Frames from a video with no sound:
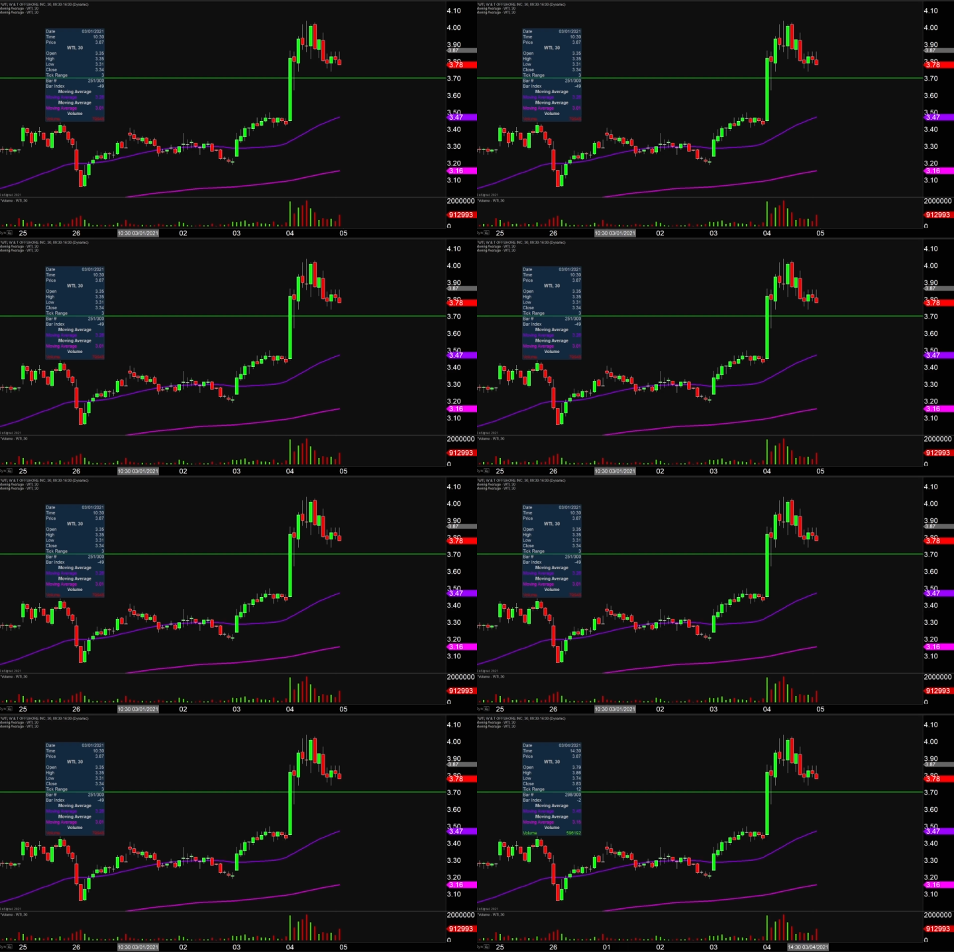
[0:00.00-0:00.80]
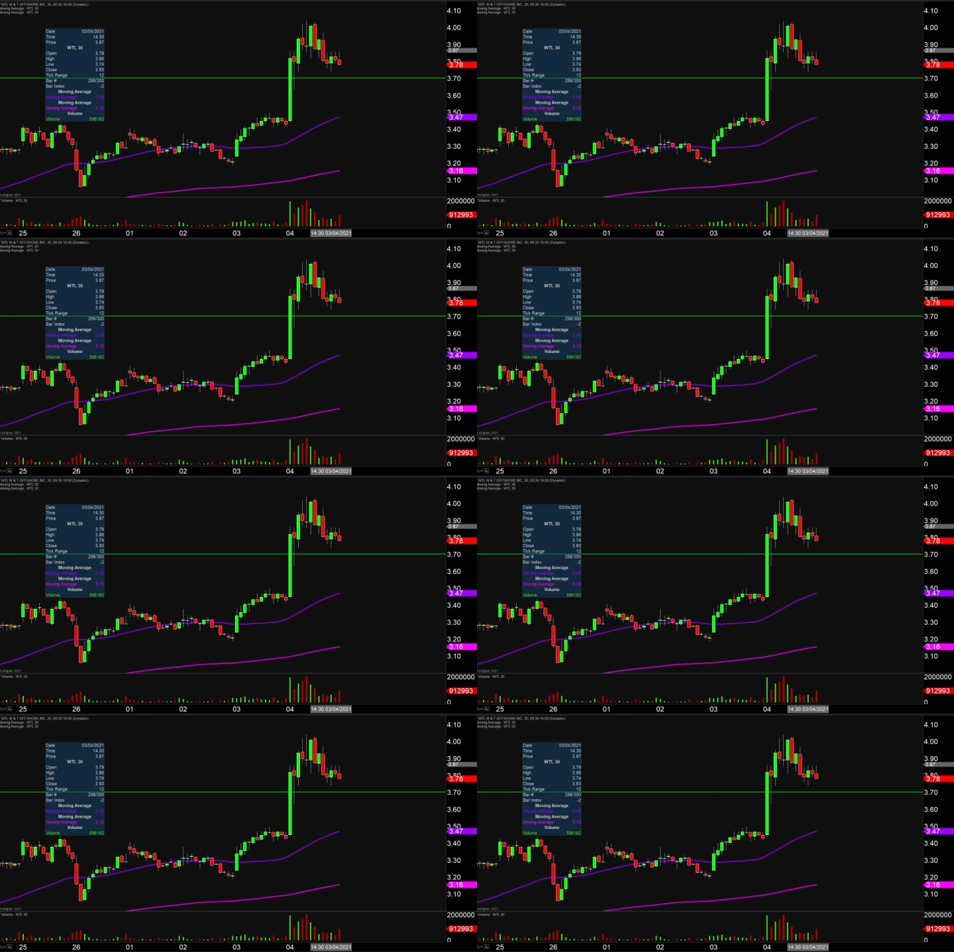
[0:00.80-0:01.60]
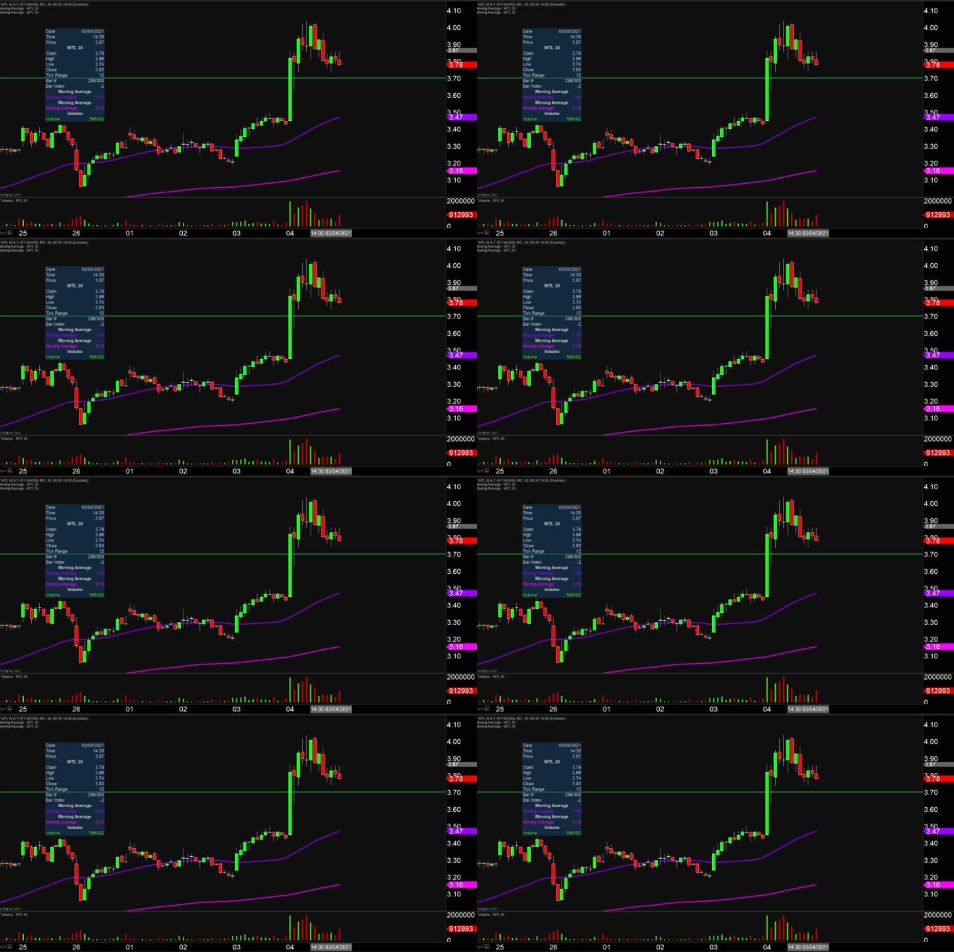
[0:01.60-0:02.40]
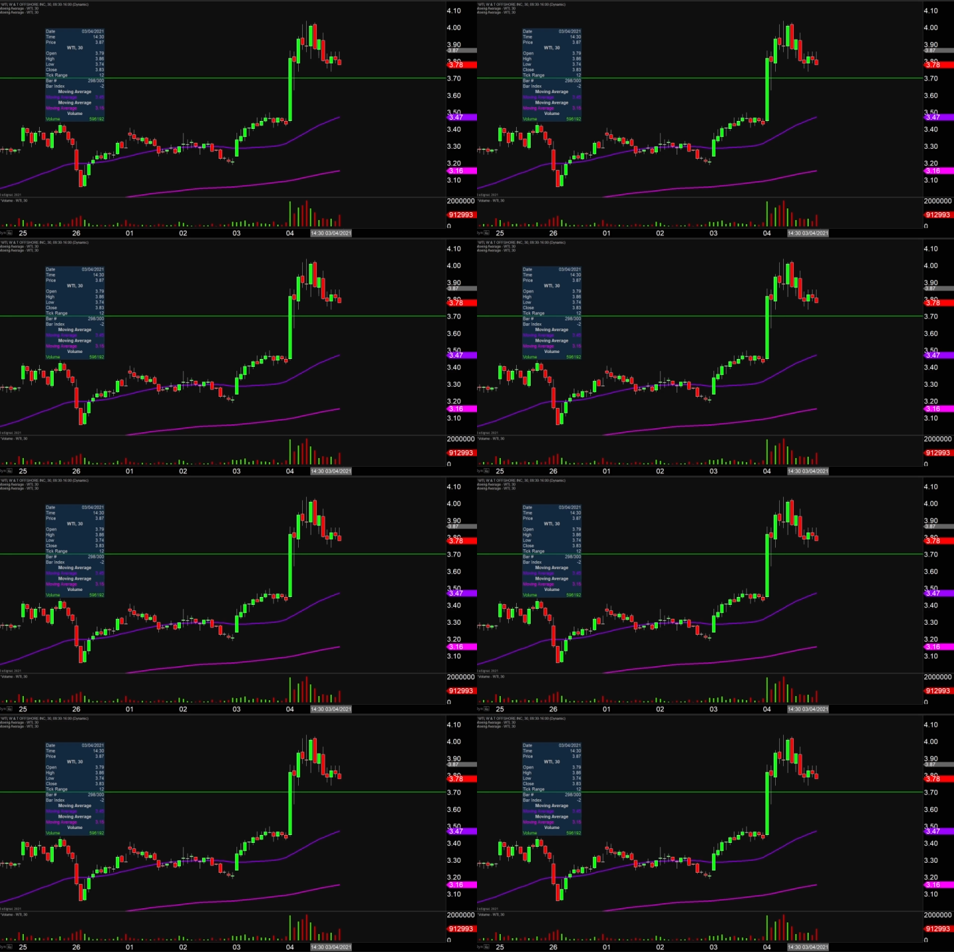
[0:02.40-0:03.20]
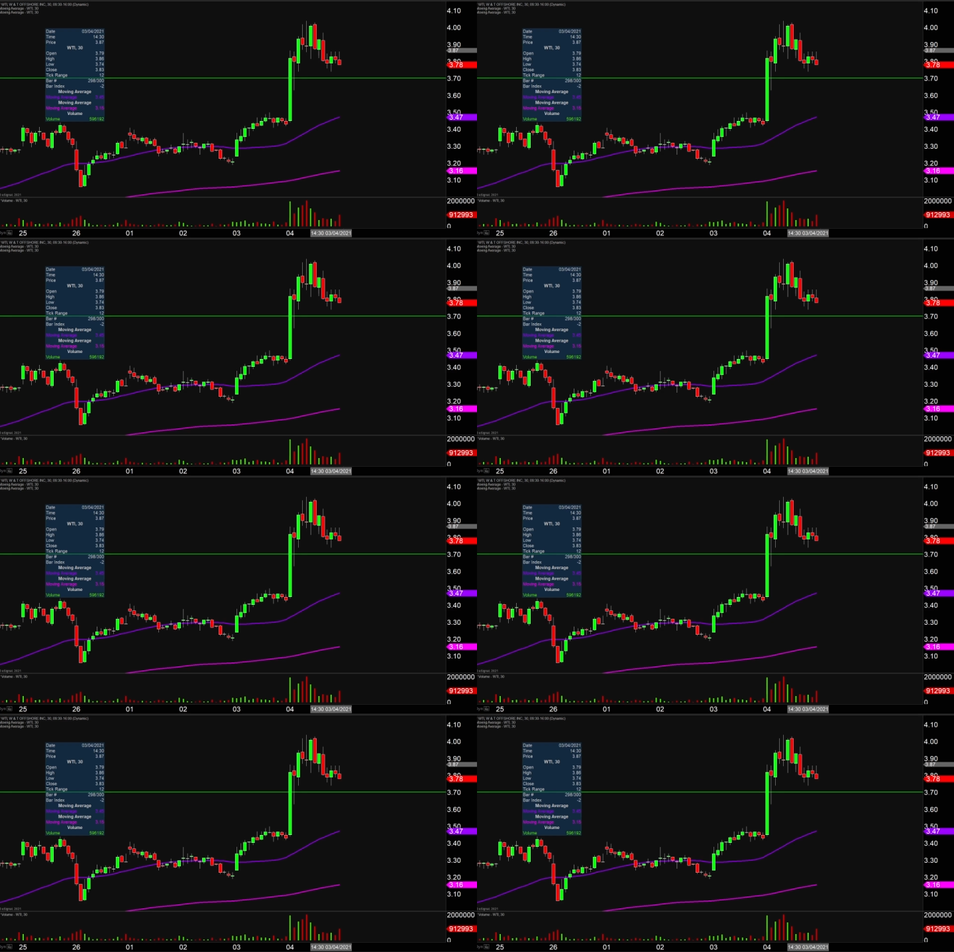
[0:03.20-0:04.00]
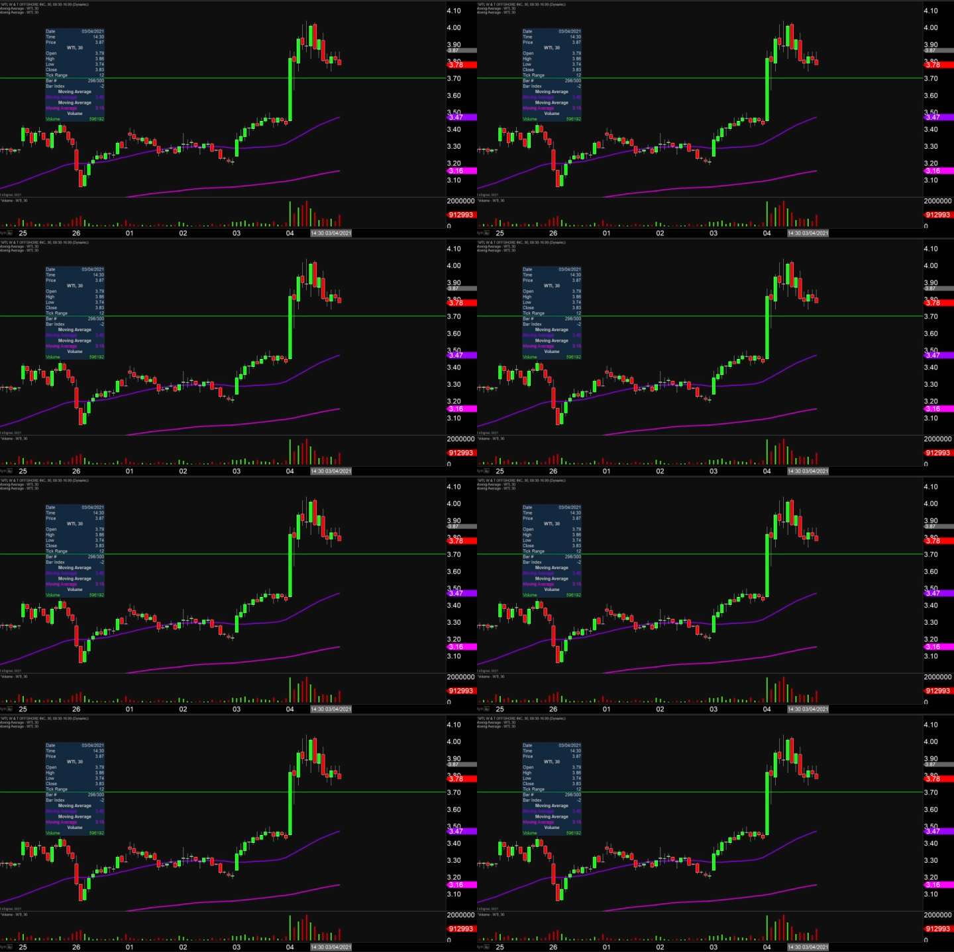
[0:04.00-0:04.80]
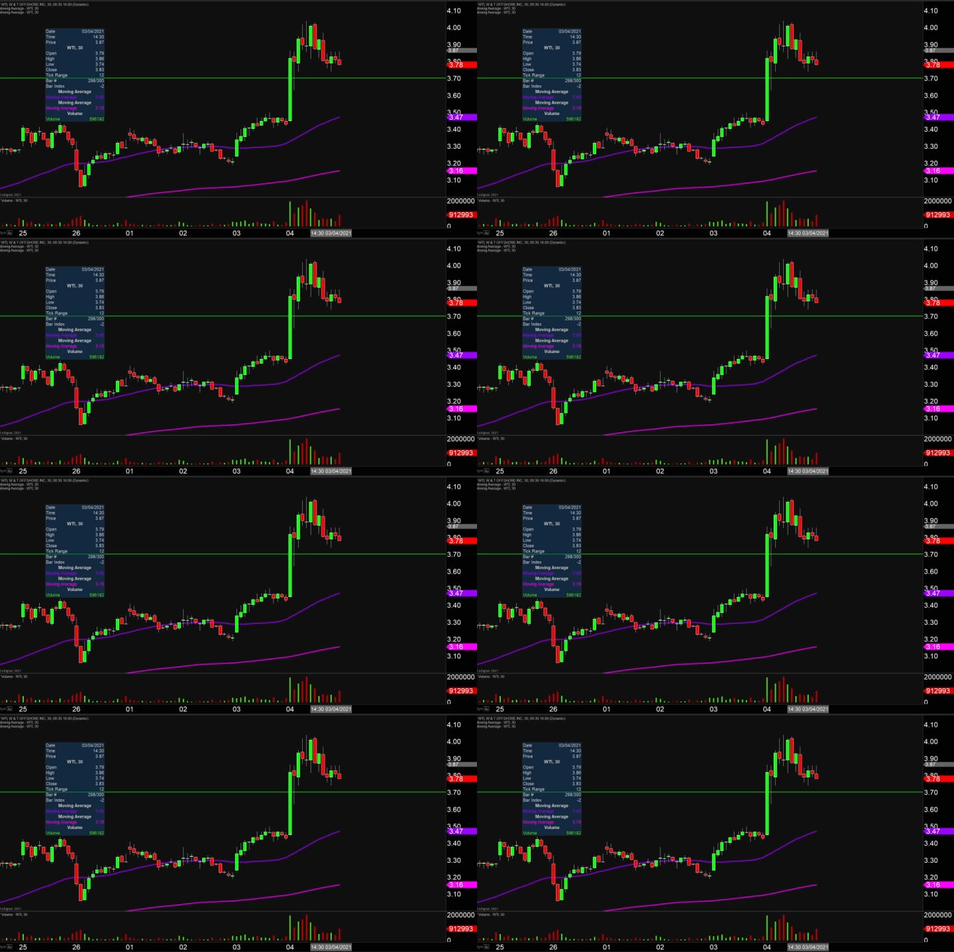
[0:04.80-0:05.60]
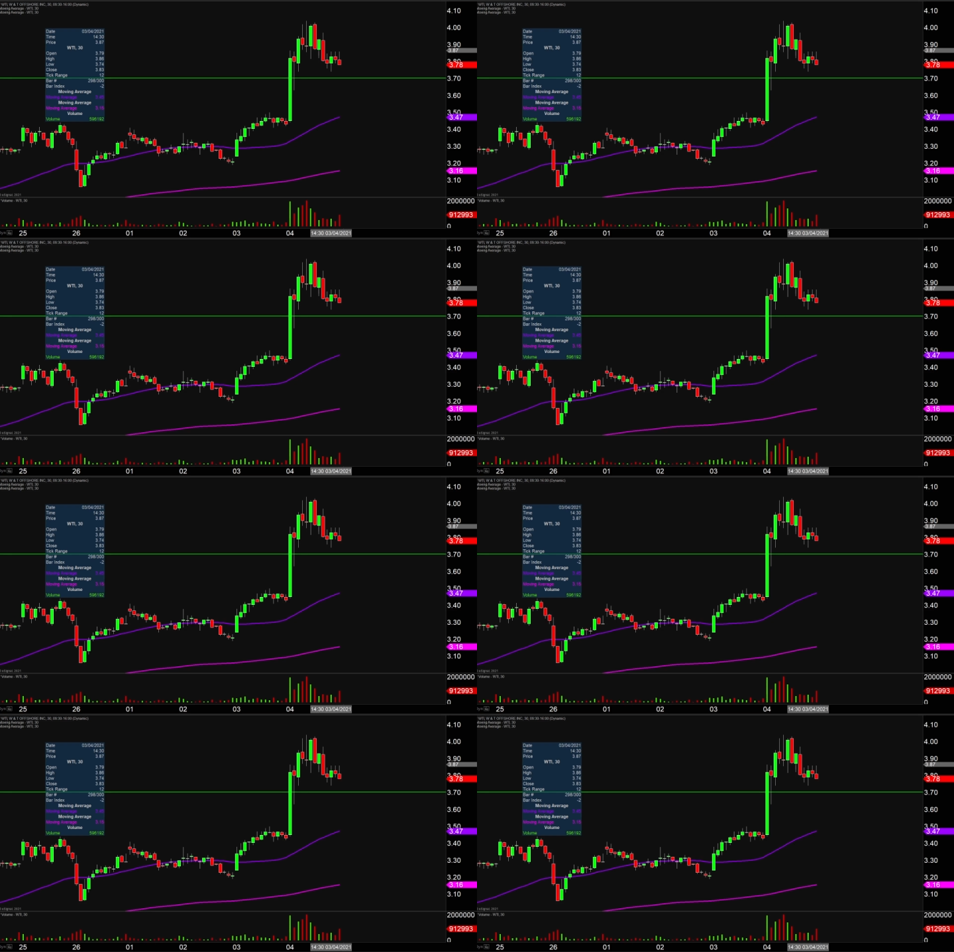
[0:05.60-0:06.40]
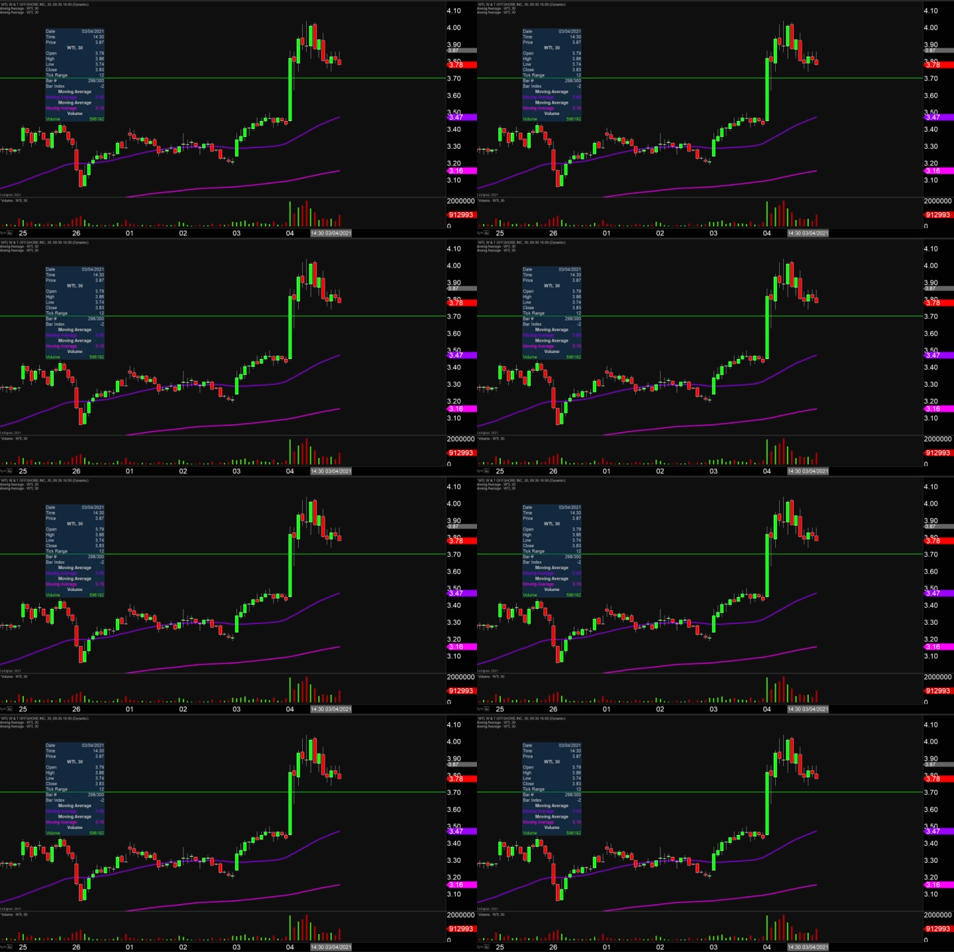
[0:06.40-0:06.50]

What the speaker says: Nobody's mouth can be seen.